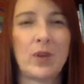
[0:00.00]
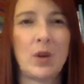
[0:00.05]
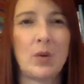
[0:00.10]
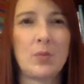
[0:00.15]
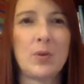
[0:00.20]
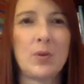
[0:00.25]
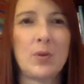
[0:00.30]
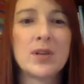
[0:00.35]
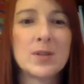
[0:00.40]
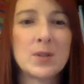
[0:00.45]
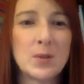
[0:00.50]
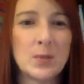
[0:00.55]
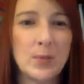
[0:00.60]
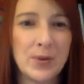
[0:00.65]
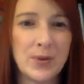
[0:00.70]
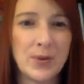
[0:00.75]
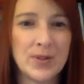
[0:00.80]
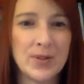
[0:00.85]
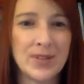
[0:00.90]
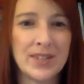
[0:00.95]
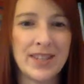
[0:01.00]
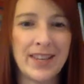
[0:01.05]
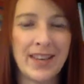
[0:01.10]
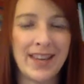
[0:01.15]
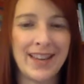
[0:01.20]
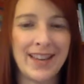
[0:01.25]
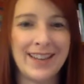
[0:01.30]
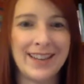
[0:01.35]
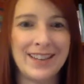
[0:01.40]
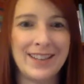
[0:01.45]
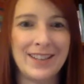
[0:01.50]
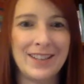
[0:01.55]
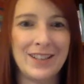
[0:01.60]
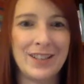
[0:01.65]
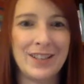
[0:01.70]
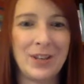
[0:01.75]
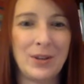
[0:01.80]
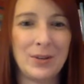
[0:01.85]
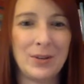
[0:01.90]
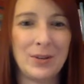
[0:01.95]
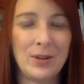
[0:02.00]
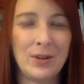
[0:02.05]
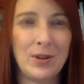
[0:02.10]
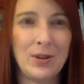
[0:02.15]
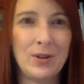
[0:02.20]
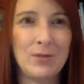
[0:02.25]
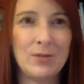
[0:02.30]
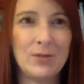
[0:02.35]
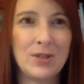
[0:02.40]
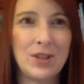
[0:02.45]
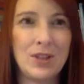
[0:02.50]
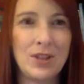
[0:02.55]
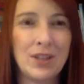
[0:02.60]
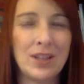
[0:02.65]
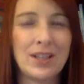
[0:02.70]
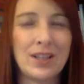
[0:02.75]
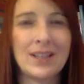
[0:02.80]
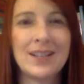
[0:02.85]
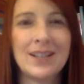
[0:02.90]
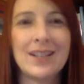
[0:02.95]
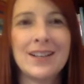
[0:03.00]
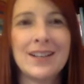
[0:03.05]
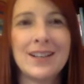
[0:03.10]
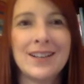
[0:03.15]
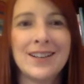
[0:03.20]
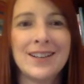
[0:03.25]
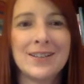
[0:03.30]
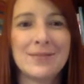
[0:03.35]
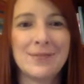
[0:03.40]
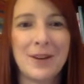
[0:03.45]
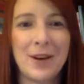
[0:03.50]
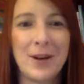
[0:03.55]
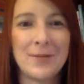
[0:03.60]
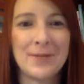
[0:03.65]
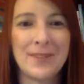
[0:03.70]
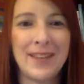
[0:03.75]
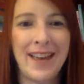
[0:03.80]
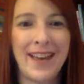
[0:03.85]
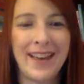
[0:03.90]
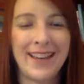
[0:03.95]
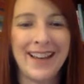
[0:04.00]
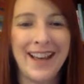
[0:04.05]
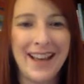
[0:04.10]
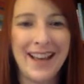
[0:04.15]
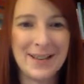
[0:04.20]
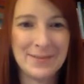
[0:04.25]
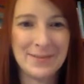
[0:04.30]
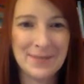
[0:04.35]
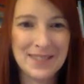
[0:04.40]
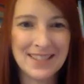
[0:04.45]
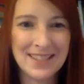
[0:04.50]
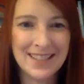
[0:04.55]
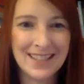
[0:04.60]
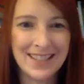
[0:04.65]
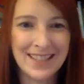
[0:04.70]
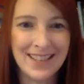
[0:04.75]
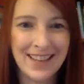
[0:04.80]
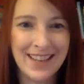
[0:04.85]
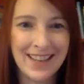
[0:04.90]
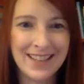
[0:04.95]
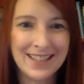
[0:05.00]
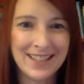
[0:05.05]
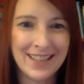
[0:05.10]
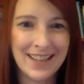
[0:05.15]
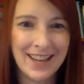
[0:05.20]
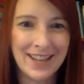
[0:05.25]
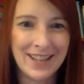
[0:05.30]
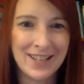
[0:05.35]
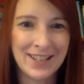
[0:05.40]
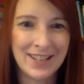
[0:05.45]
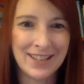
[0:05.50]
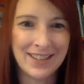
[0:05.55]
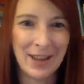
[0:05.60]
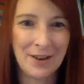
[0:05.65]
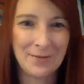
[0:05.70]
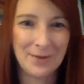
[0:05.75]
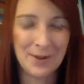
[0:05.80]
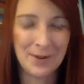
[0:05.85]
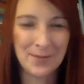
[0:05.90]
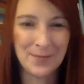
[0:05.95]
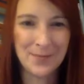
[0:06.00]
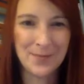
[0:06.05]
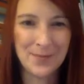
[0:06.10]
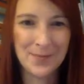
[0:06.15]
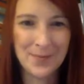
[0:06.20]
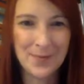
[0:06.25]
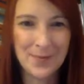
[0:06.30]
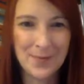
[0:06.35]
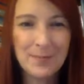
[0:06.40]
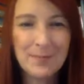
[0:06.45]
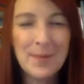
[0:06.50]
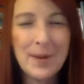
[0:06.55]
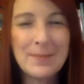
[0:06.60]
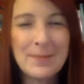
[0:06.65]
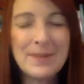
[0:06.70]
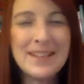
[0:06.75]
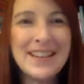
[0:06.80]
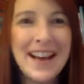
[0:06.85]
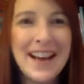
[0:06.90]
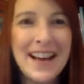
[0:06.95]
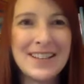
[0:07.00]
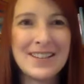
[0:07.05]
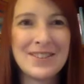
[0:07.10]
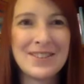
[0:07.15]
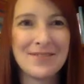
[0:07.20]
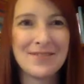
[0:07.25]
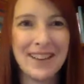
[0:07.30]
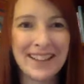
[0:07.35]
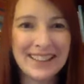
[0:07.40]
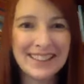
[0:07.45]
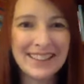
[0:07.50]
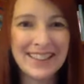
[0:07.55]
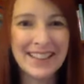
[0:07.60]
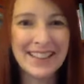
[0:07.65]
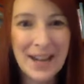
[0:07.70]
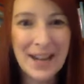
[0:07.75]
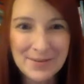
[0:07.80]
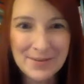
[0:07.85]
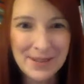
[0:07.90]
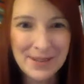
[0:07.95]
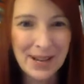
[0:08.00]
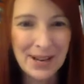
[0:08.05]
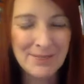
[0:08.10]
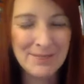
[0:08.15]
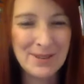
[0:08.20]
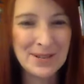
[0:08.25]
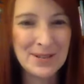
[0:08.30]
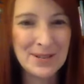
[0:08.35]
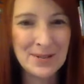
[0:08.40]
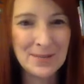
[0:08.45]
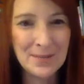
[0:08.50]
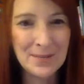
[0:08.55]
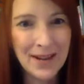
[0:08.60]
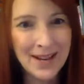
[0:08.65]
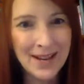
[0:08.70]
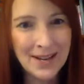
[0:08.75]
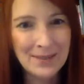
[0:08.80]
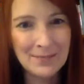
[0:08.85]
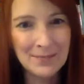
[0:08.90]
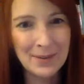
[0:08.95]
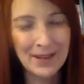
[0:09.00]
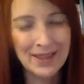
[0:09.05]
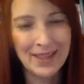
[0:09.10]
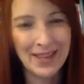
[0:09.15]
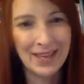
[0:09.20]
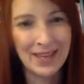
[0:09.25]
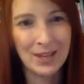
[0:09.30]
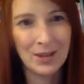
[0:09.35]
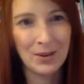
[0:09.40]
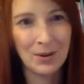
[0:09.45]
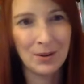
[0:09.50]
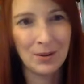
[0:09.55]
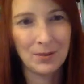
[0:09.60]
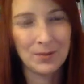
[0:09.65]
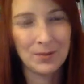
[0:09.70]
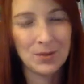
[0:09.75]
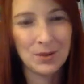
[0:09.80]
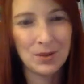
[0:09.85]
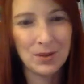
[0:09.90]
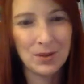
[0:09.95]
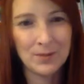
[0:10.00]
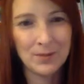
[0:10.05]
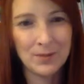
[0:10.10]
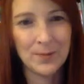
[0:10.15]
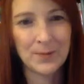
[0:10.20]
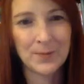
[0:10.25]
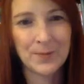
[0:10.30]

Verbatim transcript: principles that you know you took from that IMC education that were maybe not directly coming up in your mind, but that you're sort of